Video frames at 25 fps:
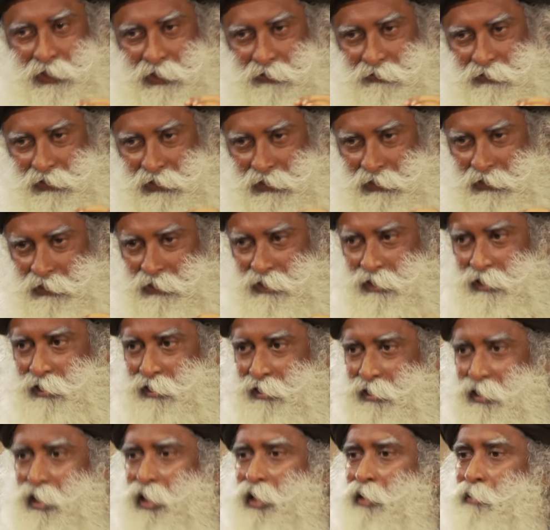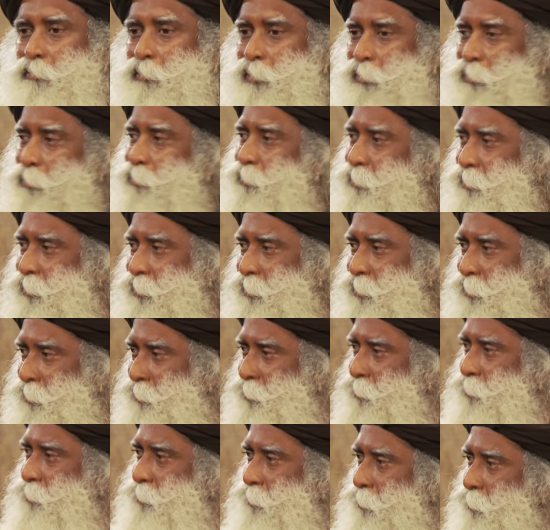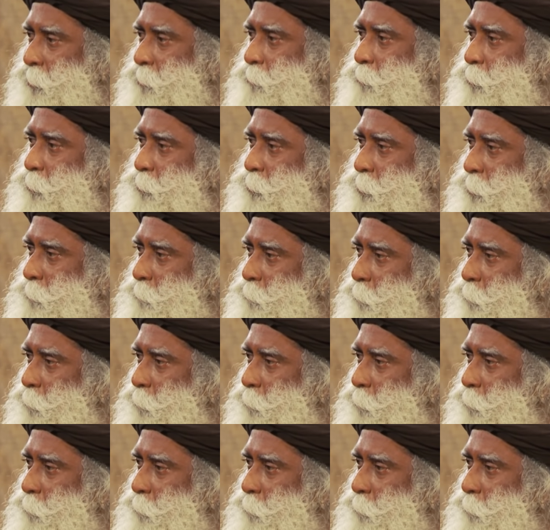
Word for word: Give it little time because this is the most